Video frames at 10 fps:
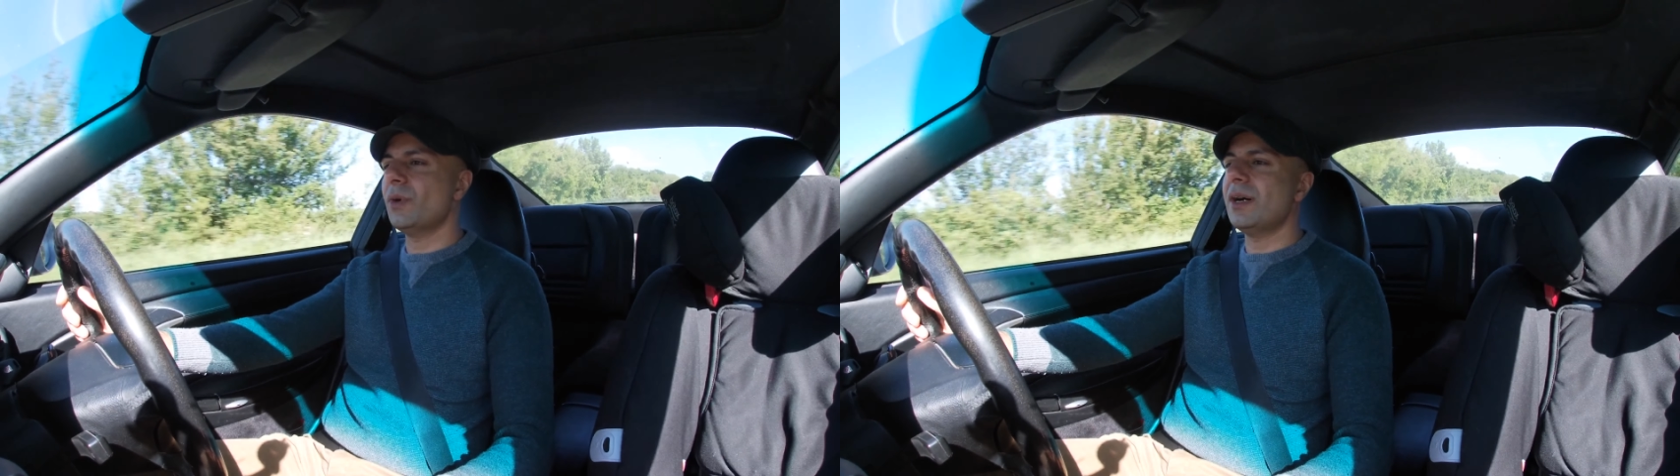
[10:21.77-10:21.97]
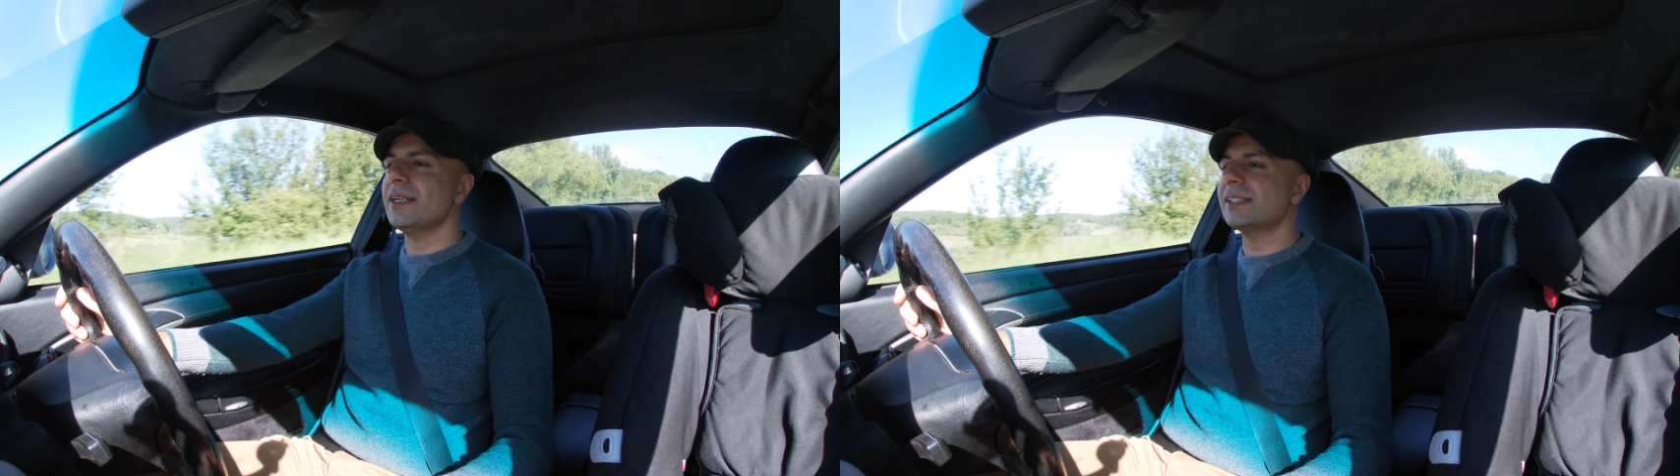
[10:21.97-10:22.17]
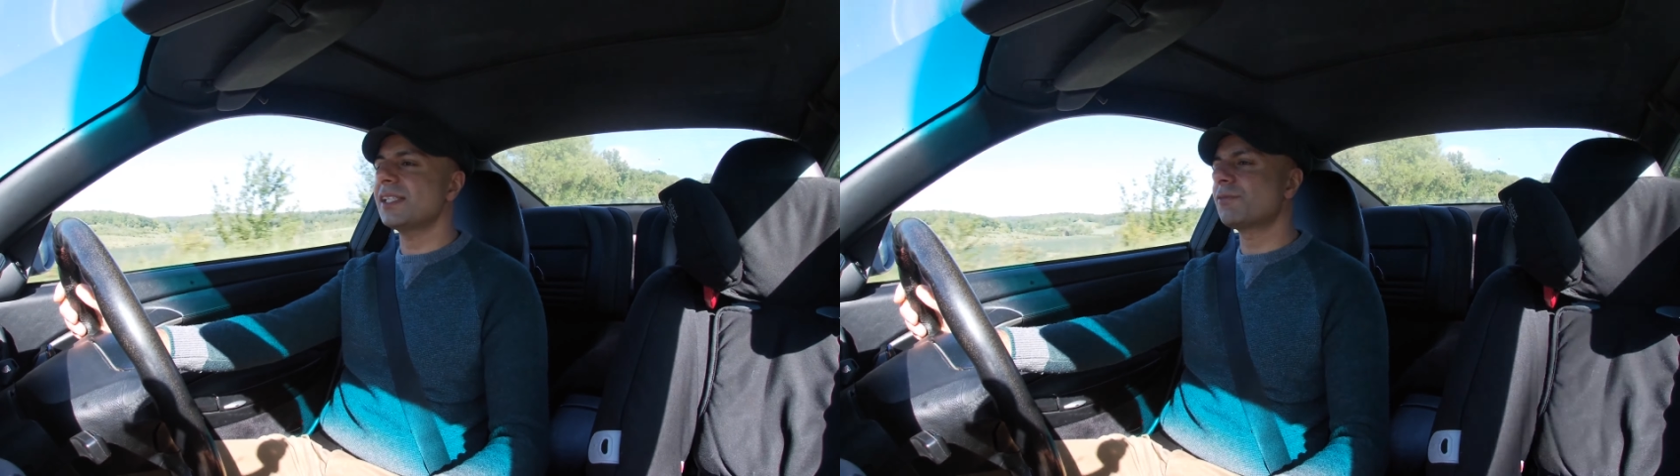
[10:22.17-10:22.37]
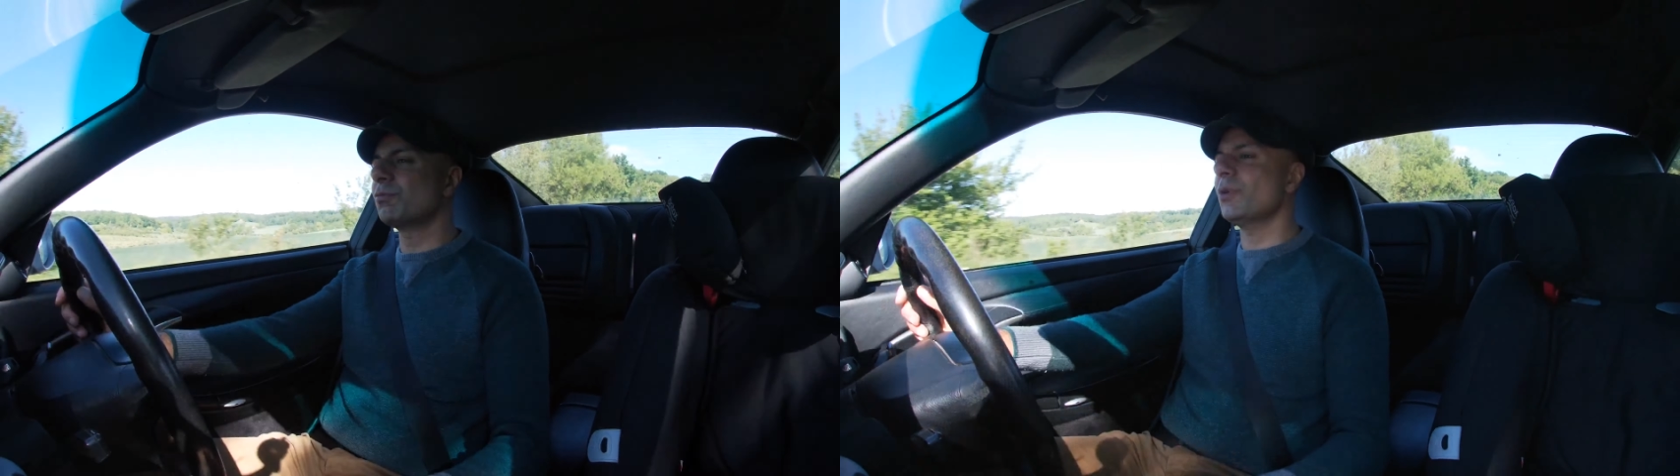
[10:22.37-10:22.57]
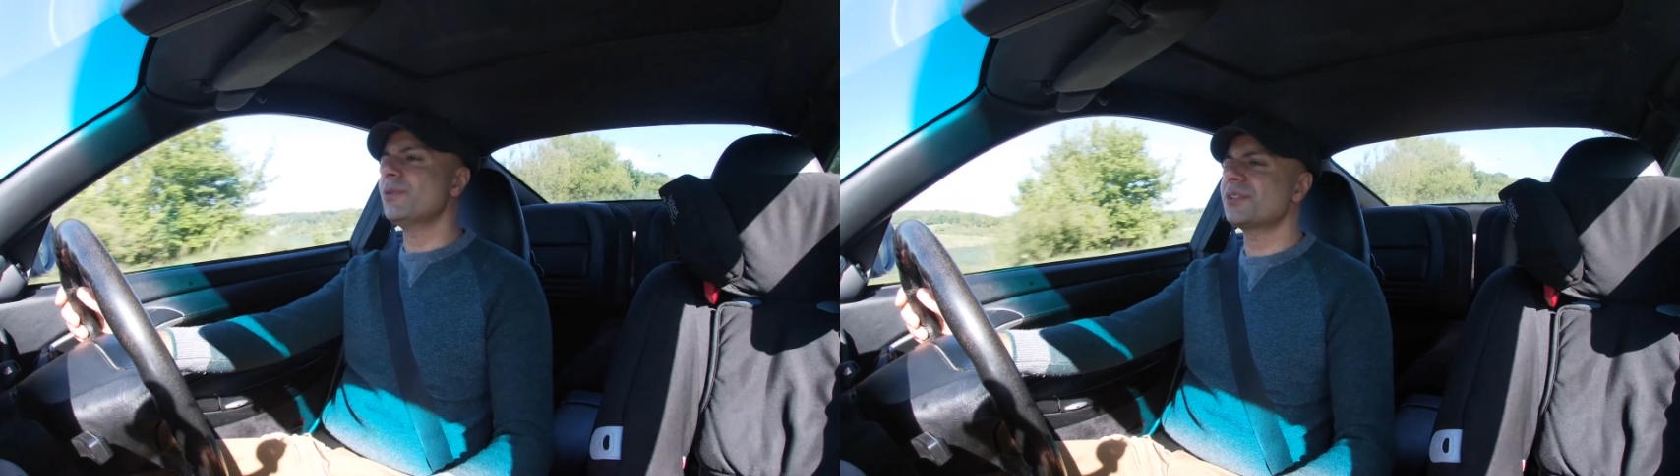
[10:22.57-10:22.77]
Why is this
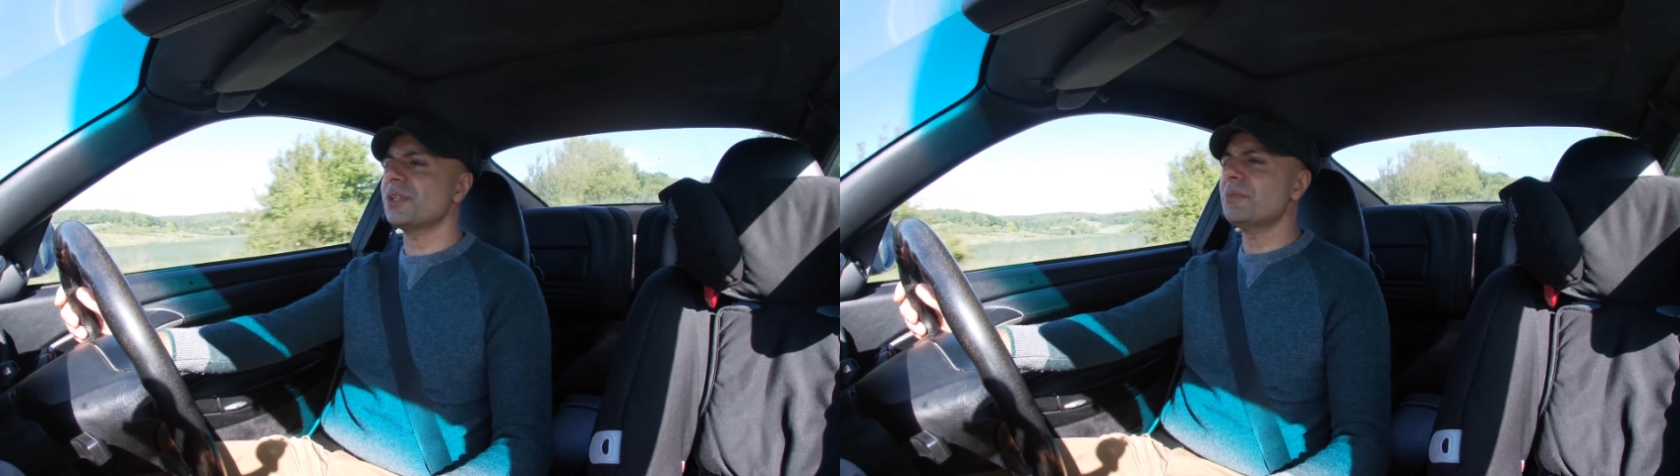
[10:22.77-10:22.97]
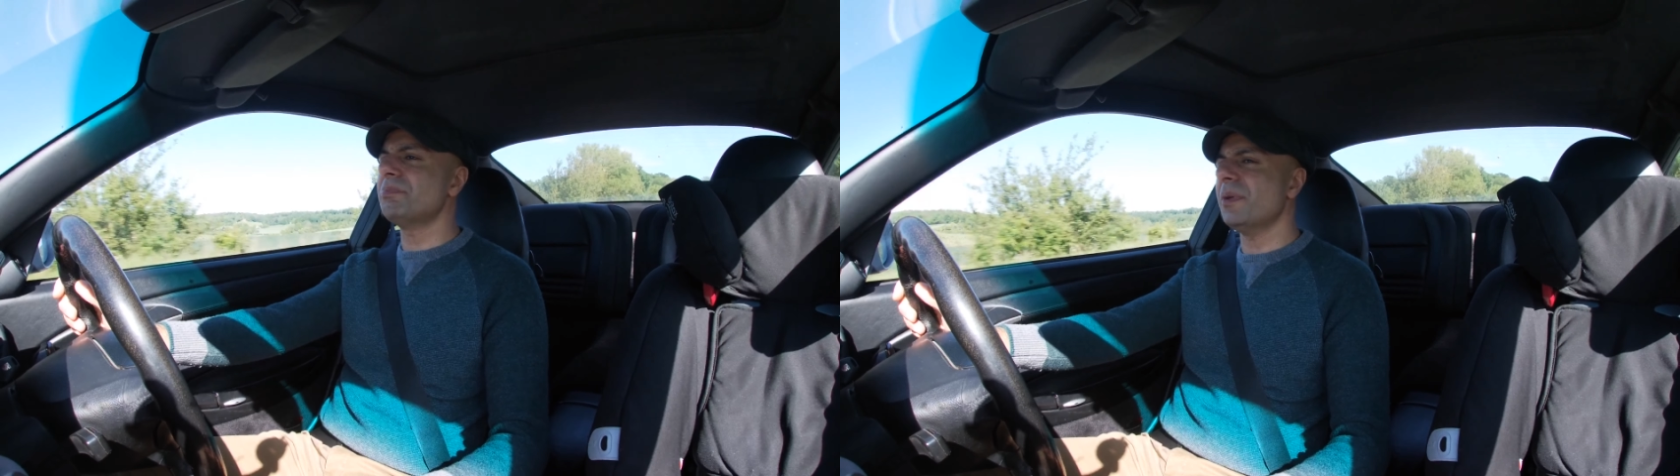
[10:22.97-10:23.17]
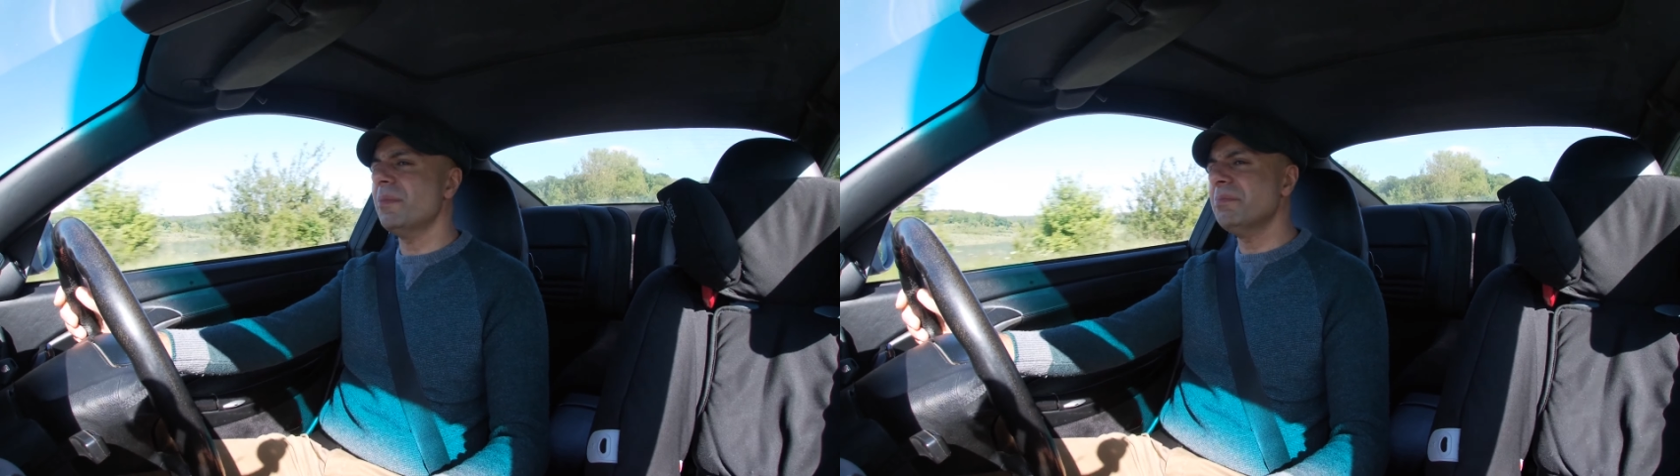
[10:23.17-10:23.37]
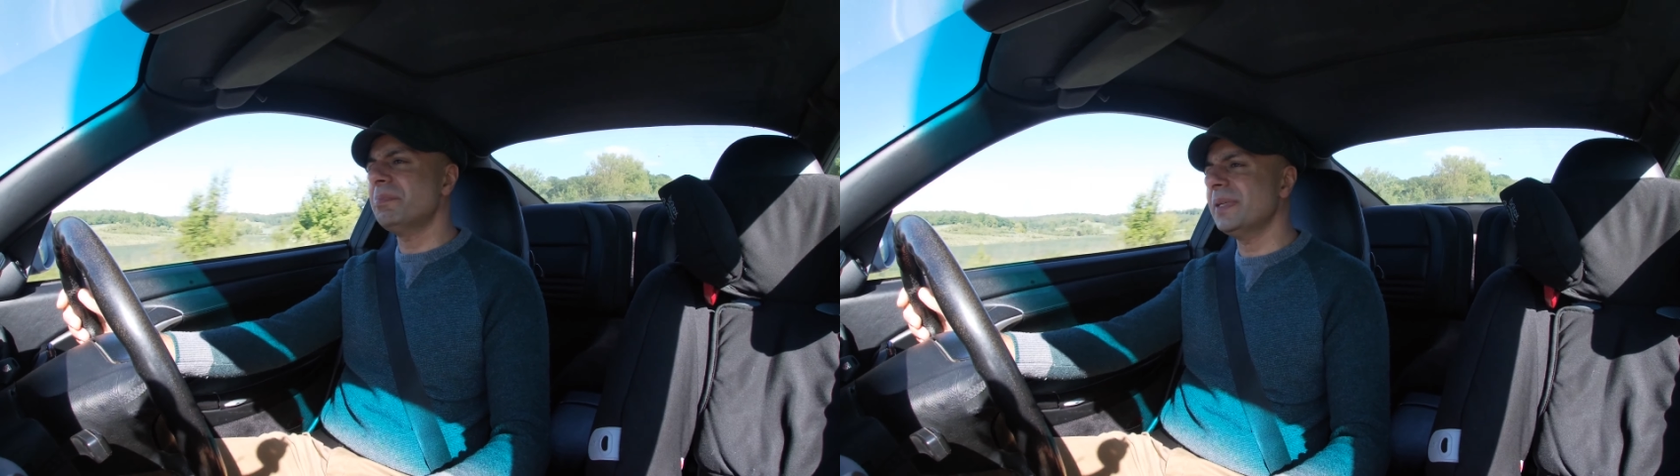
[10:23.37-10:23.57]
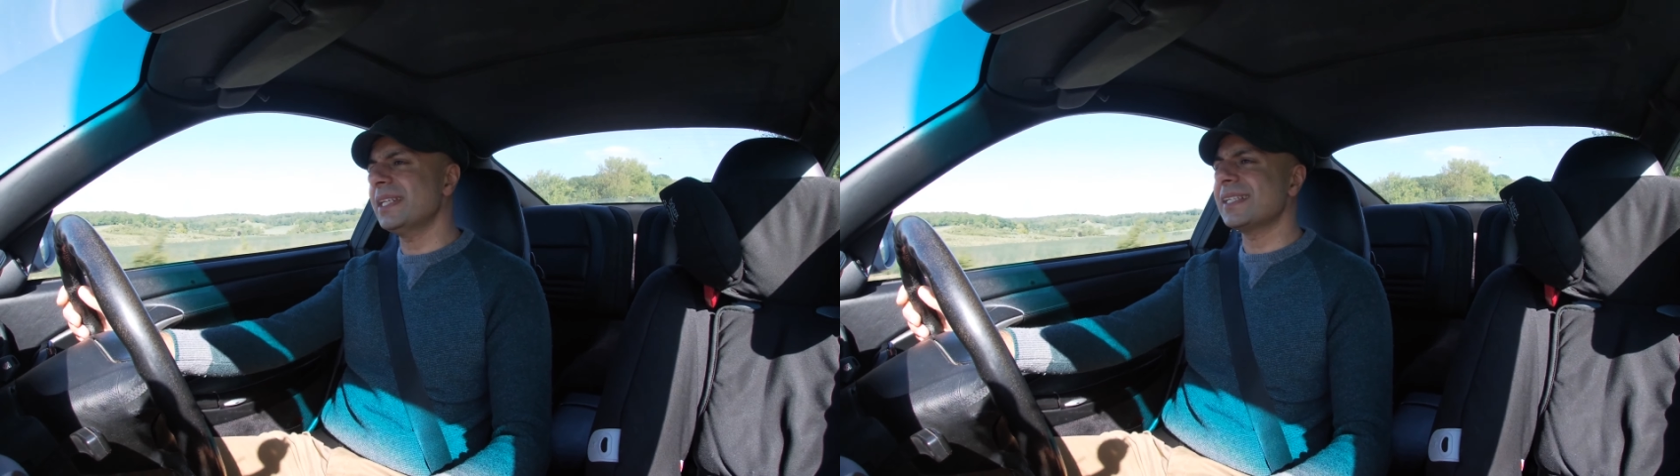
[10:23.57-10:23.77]
road so
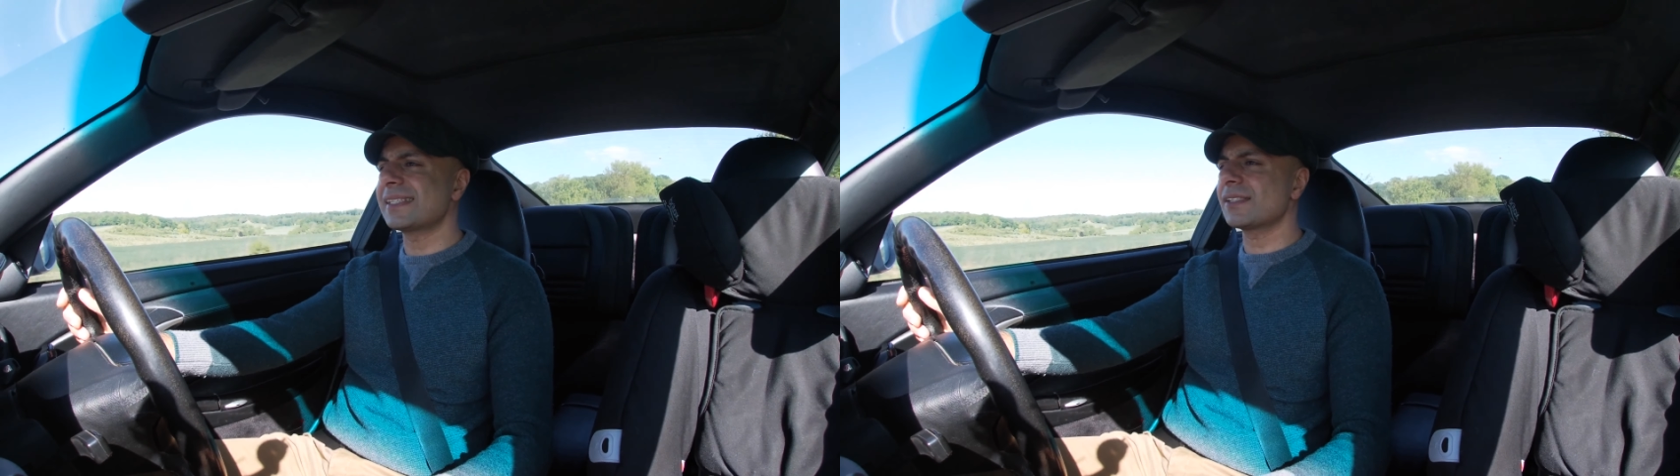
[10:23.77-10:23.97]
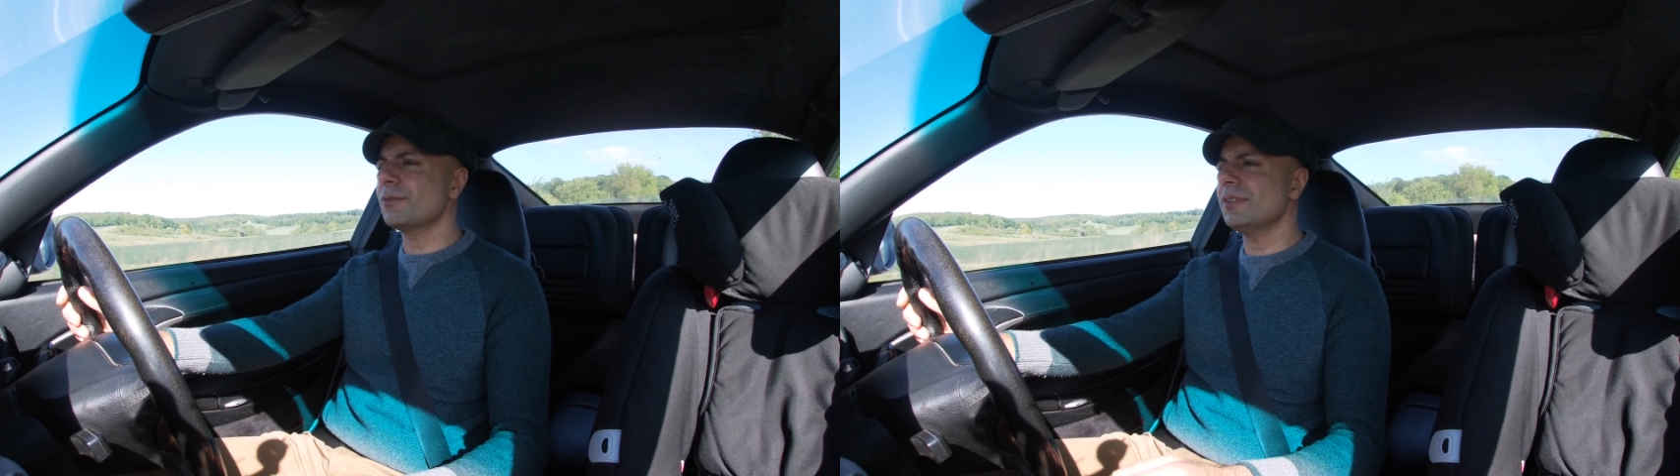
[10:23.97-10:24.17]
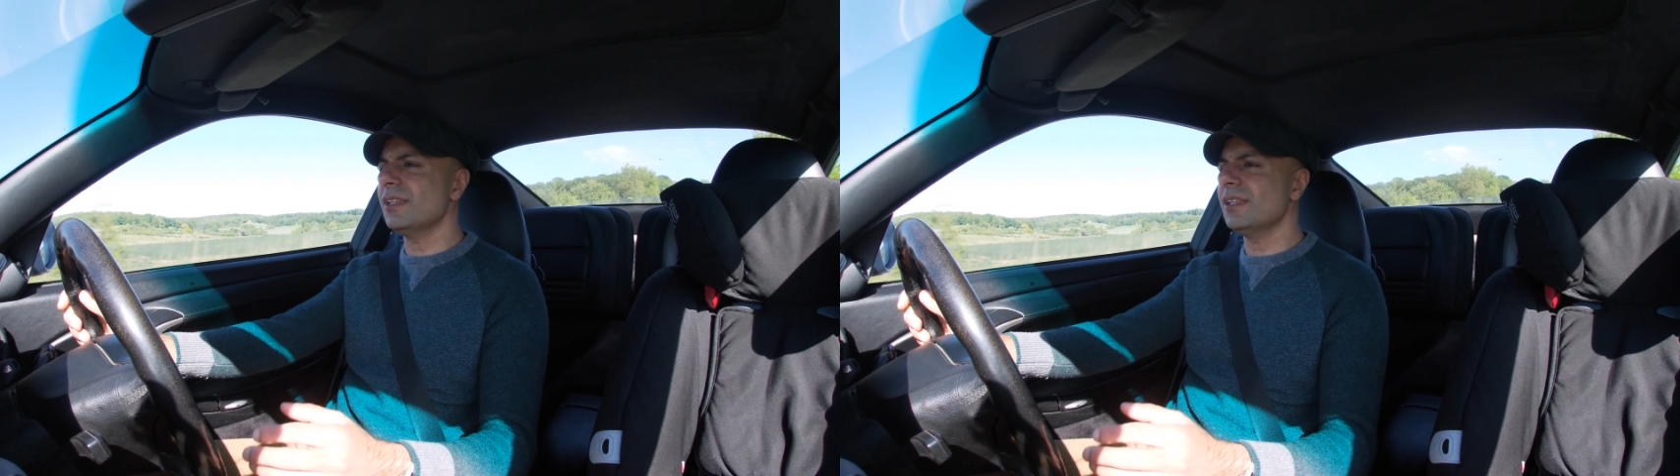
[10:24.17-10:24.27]
bumpy and it's so